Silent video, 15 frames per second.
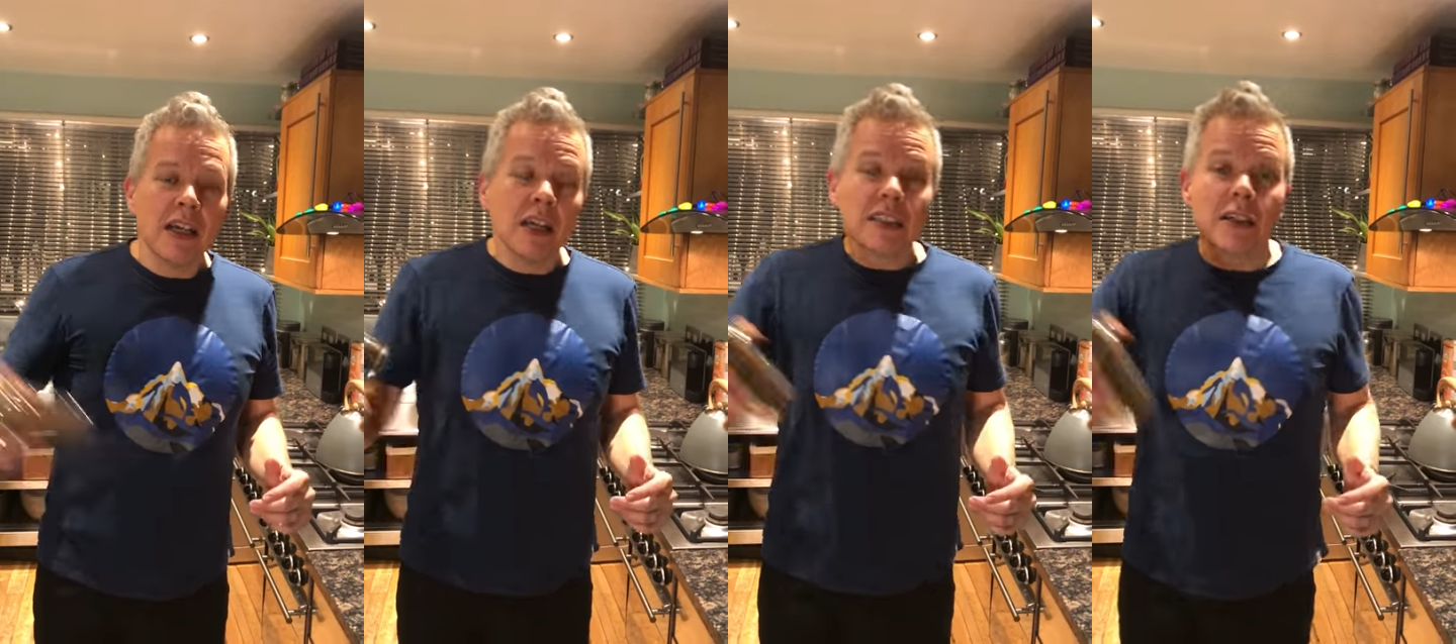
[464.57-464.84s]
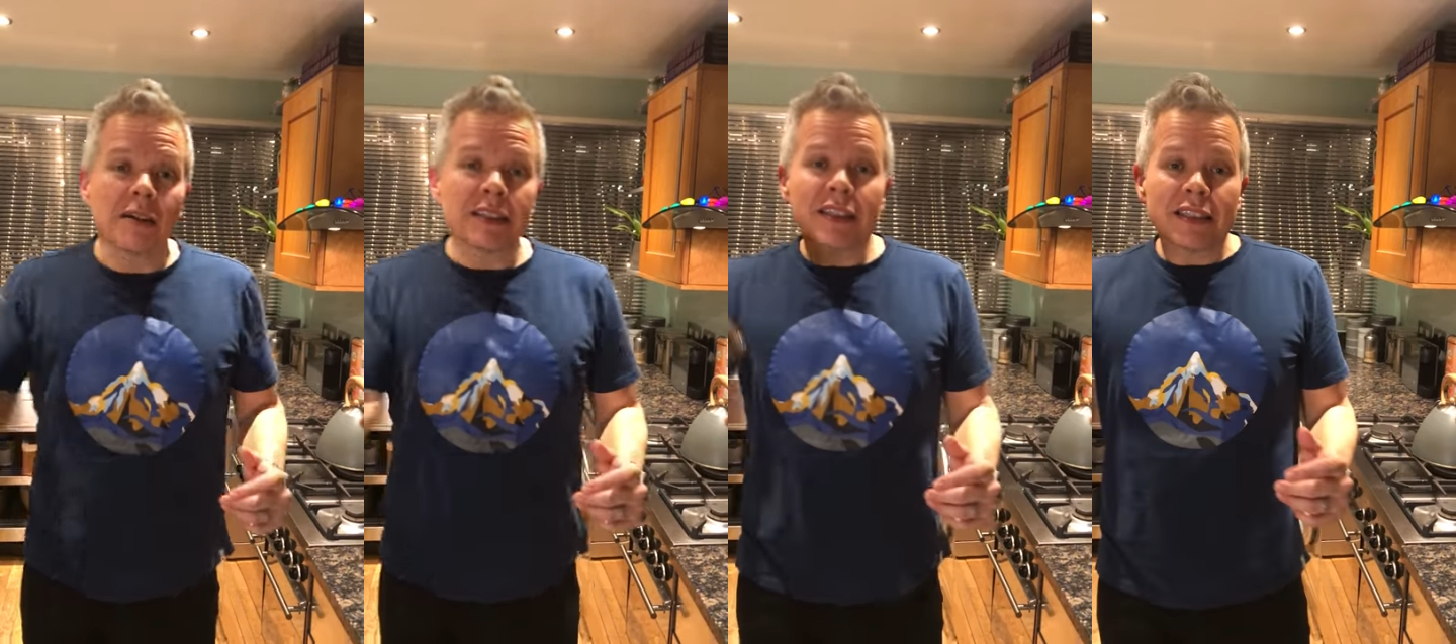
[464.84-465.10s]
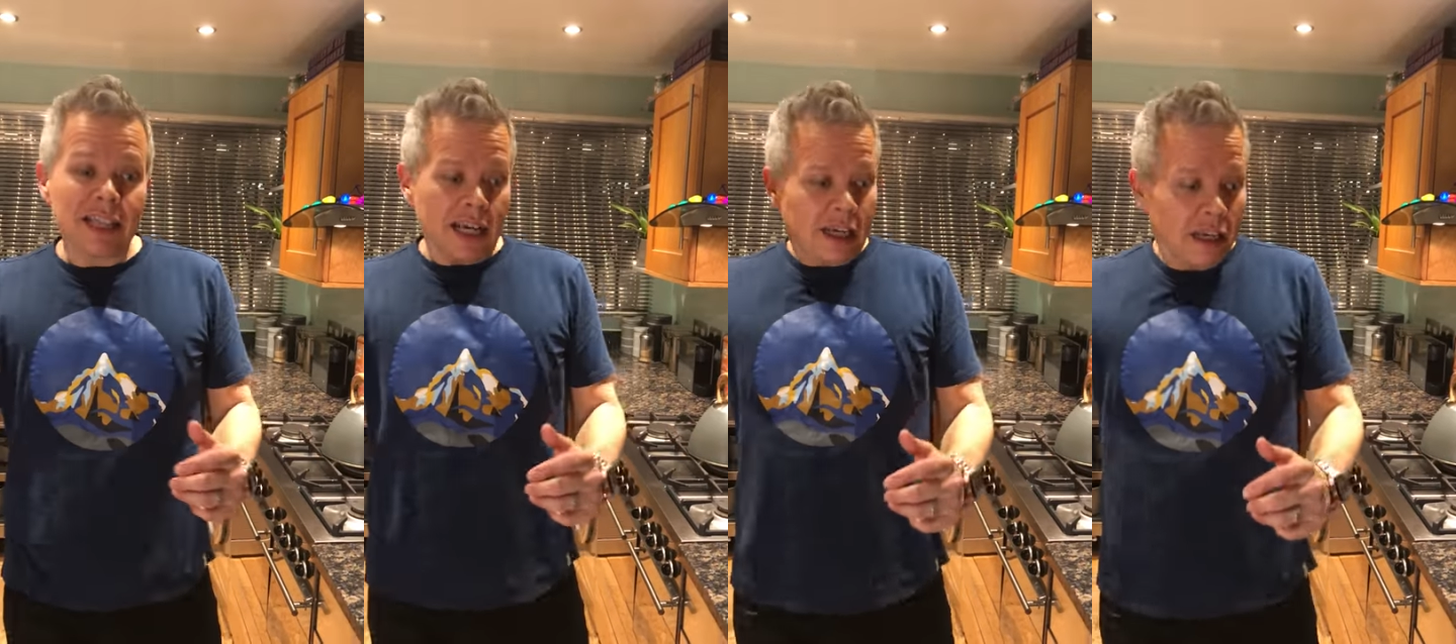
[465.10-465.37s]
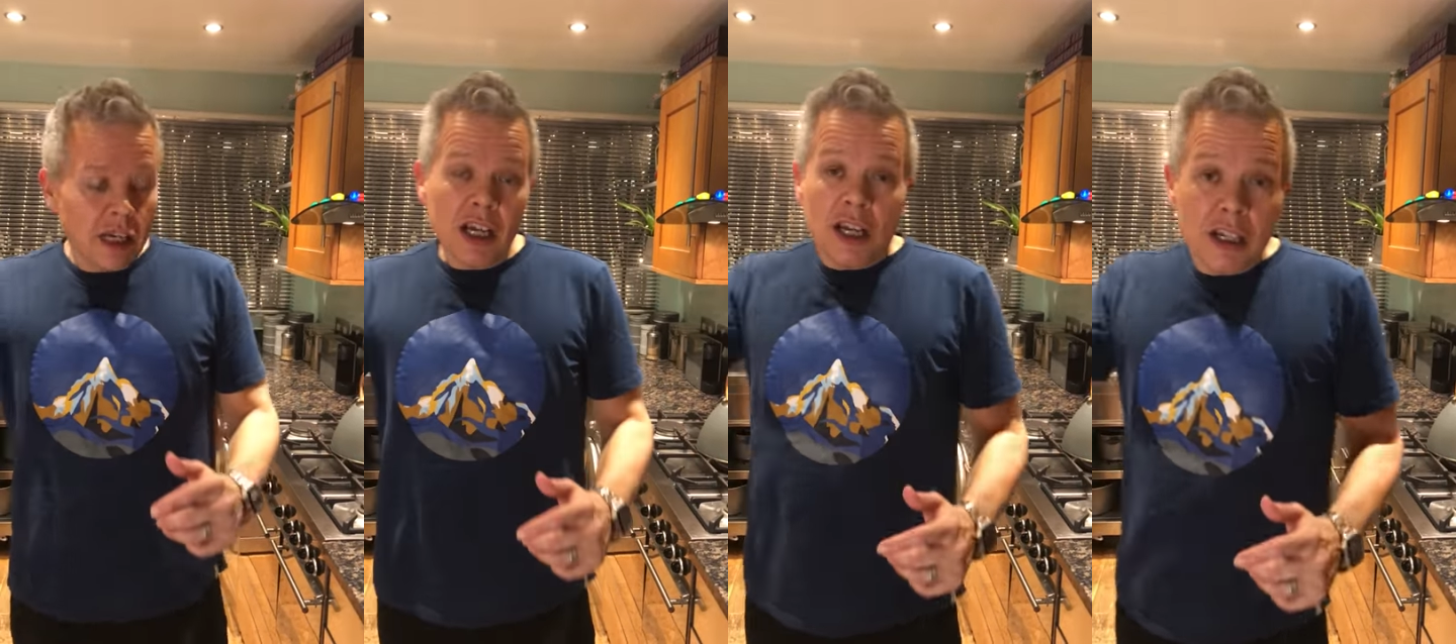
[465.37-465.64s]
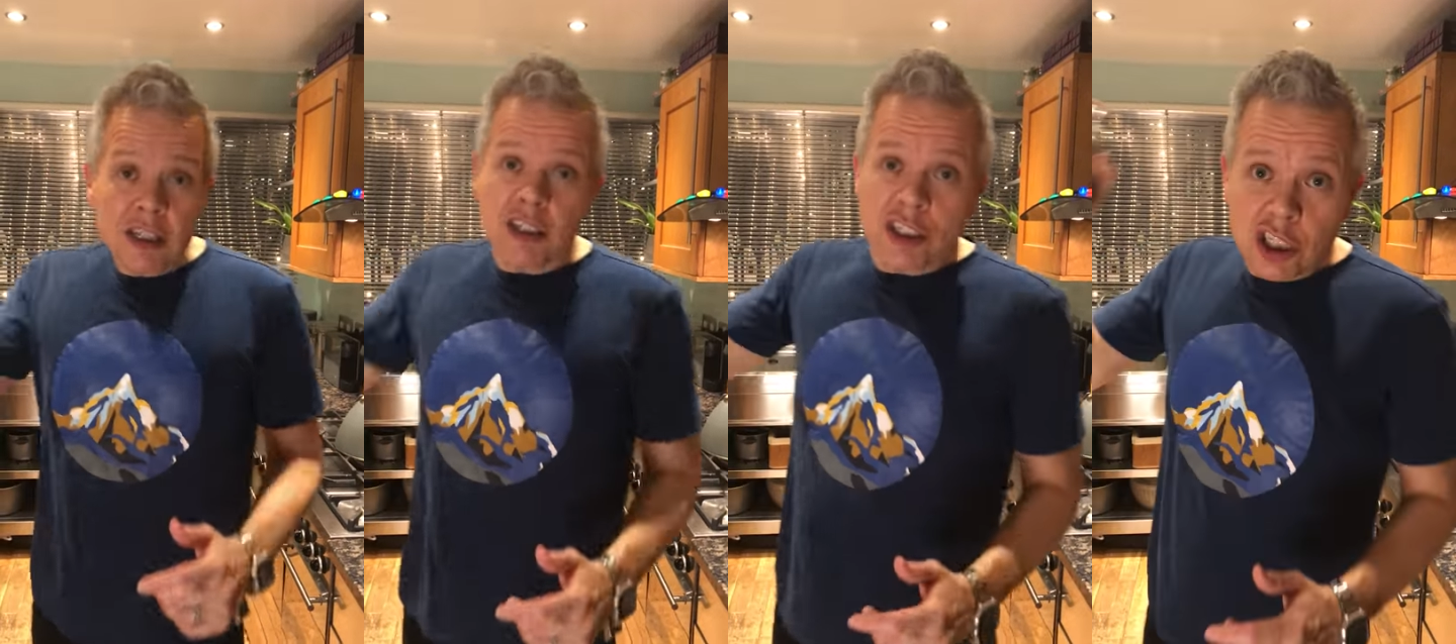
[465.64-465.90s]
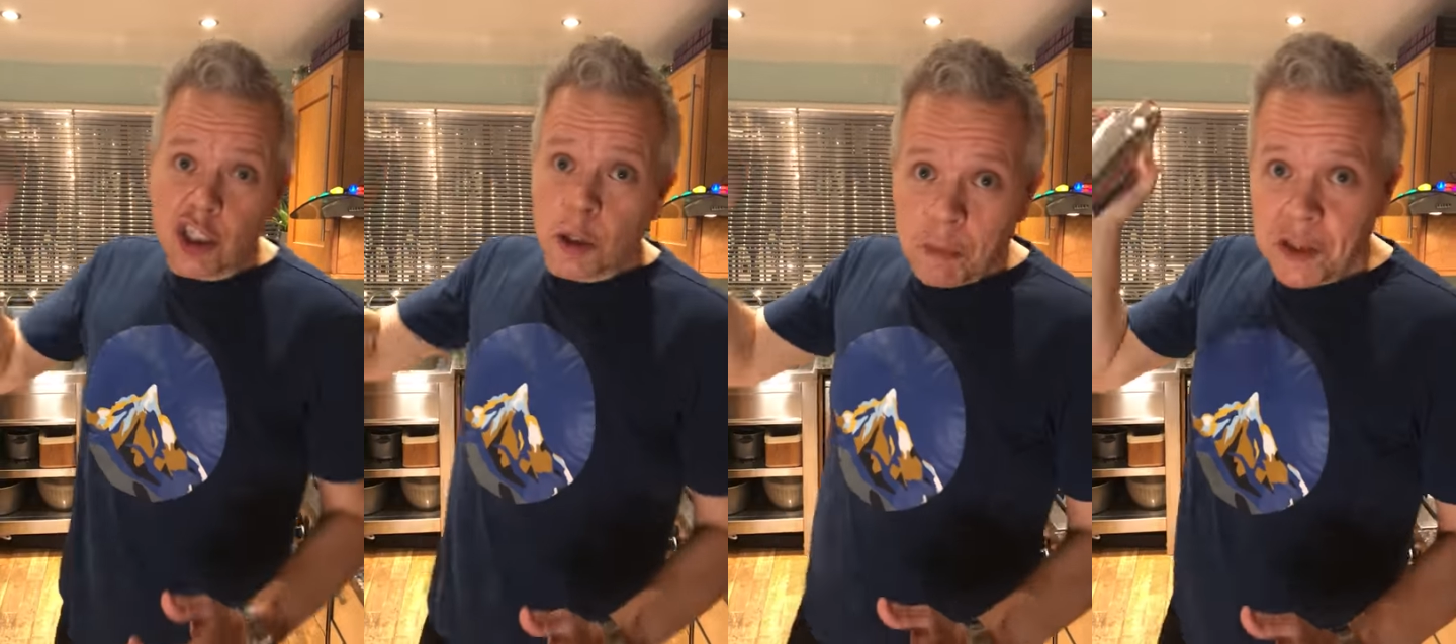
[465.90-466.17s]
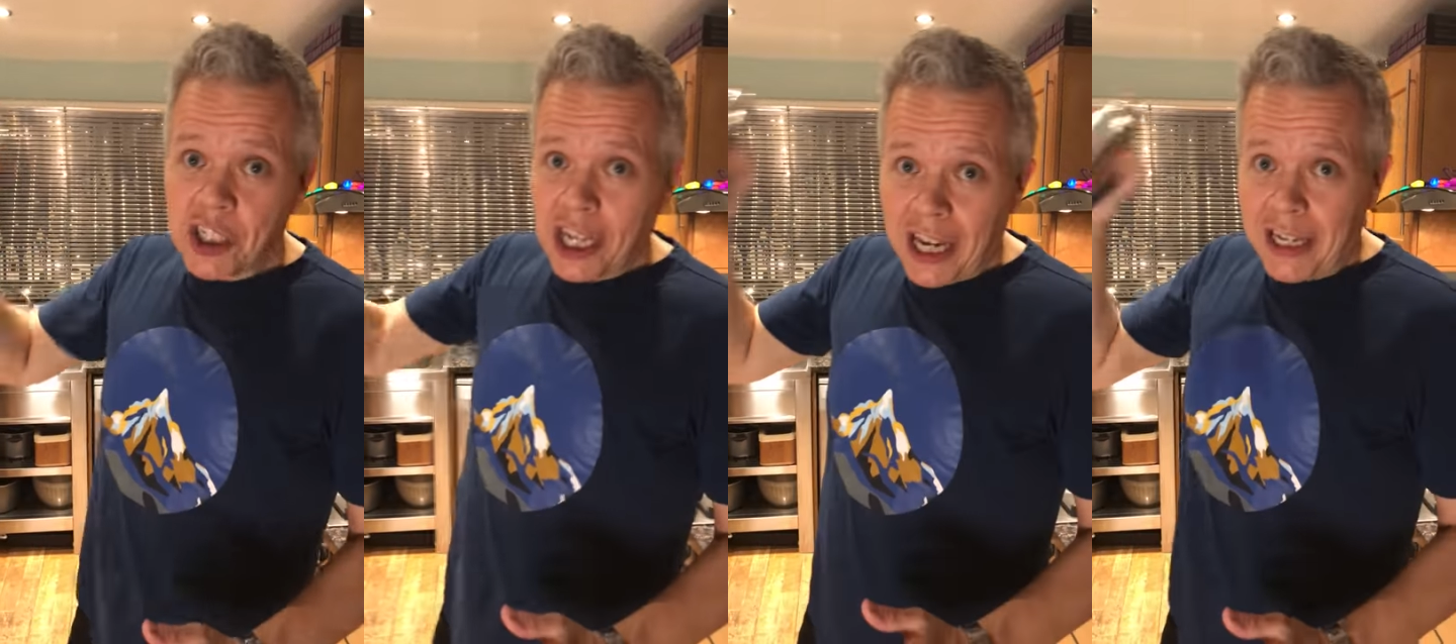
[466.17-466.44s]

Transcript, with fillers: So, as I say, super shake.